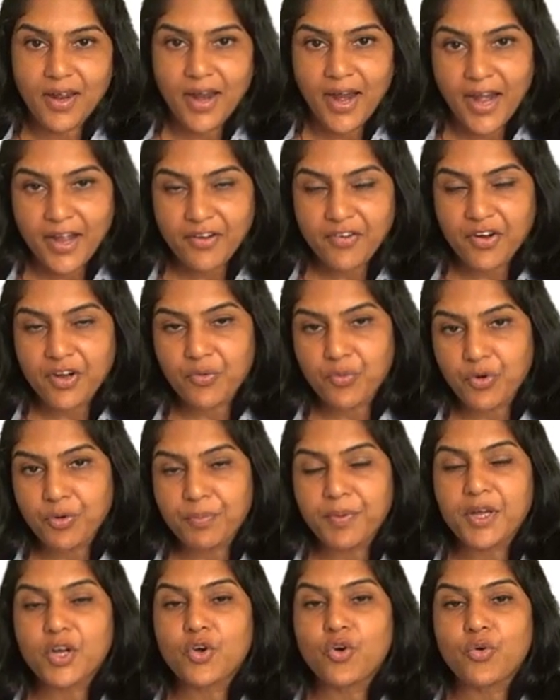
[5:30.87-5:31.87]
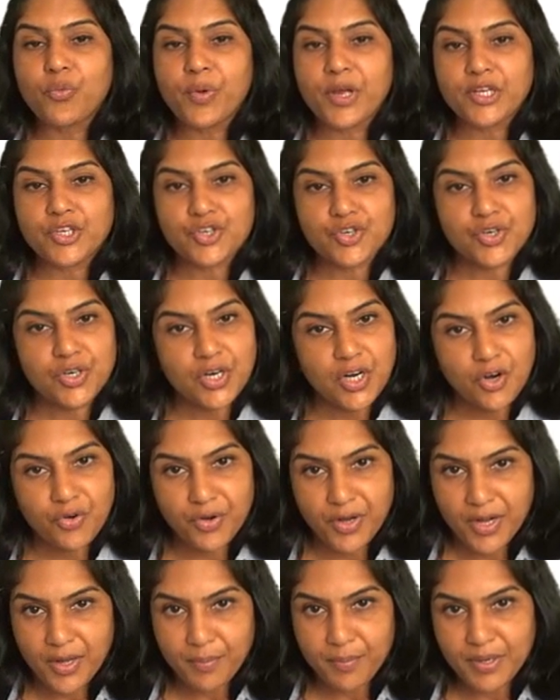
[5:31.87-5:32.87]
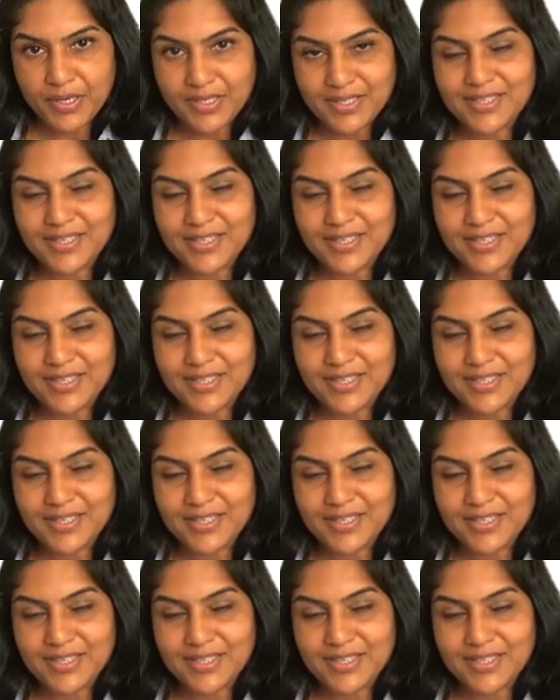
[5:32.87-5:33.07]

Entry would be co-venture account debit,